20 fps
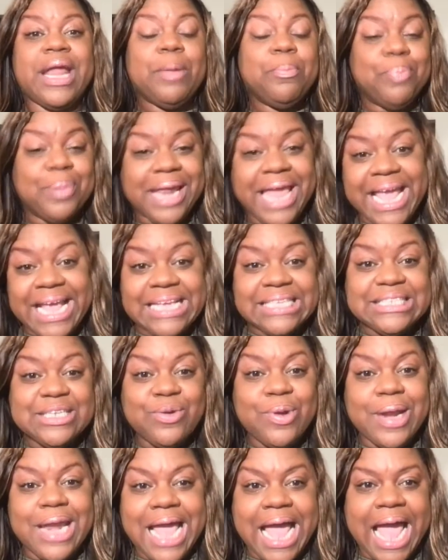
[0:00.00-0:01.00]
they blazing
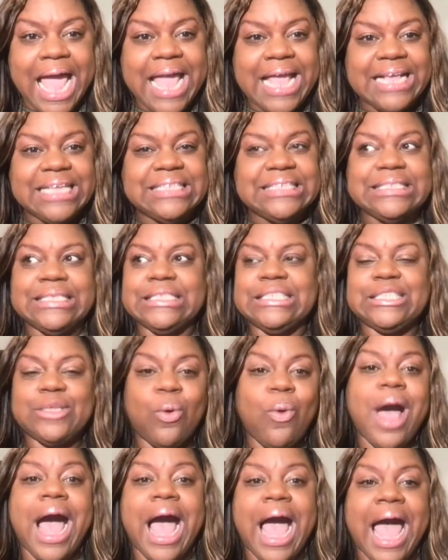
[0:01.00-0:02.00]
on the ice. It's
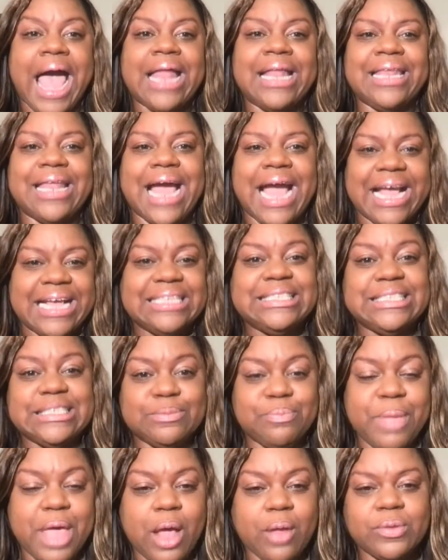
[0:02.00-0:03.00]
so hot. The ice
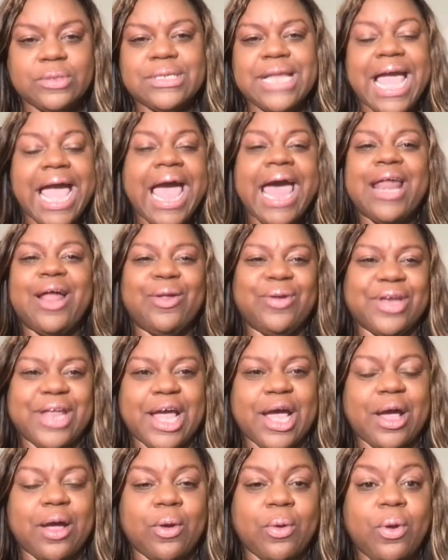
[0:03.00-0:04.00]
is melting. I don't
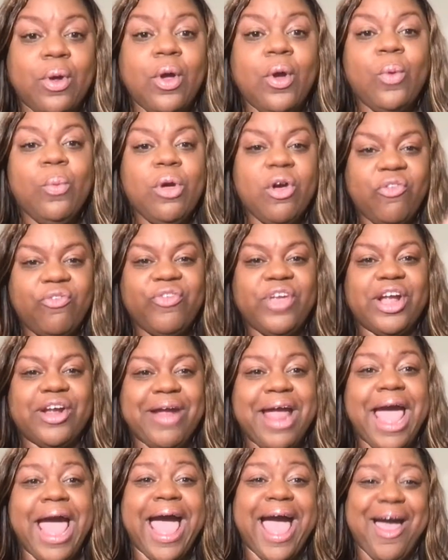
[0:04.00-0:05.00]
know. We'll figure
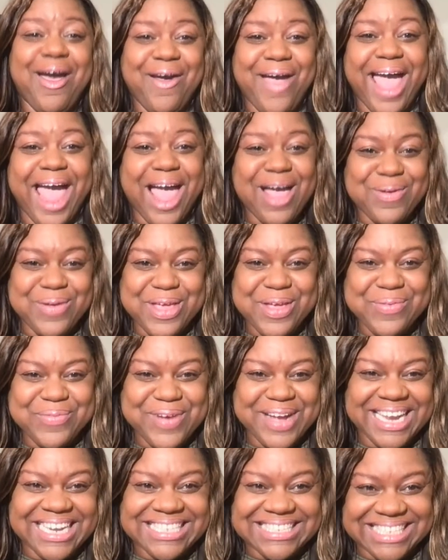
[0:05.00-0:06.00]
out how we
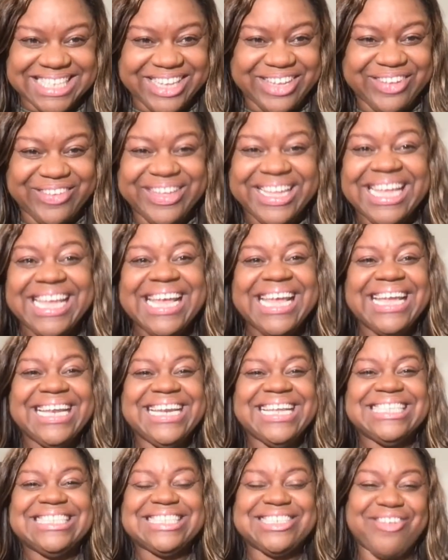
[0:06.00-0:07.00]
want to
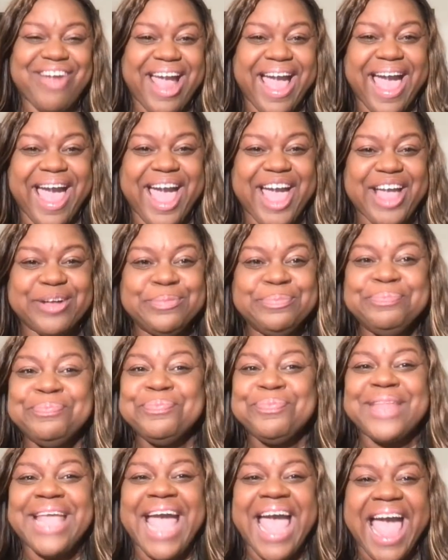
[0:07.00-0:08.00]
describe
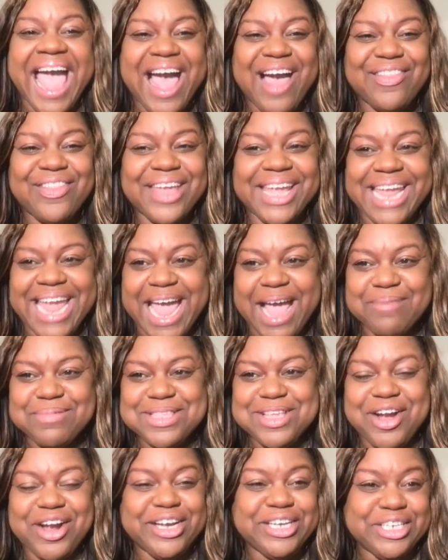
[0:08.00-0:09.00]
how the Caps
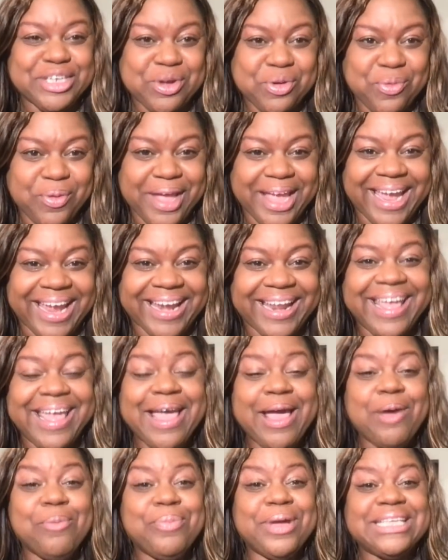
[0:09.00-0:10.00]
are doing.
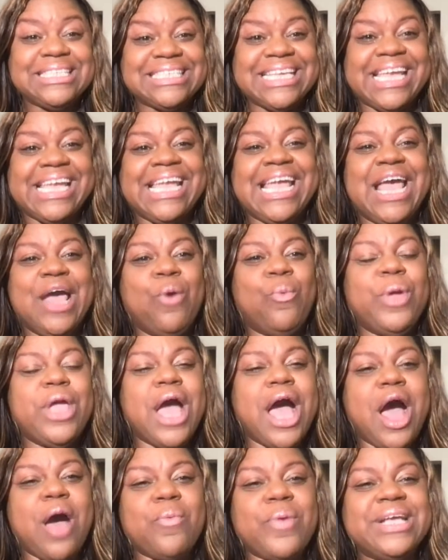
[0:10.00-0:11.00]
But see, we
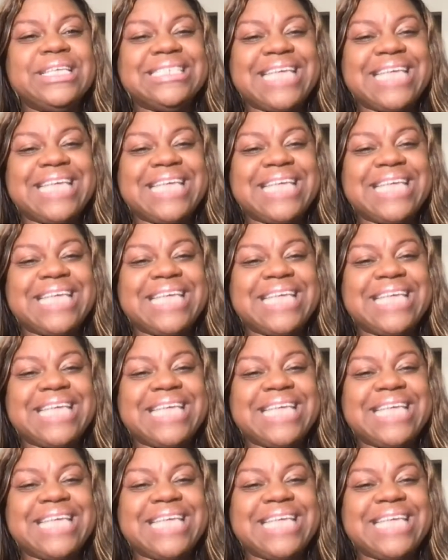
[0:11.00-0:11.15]
got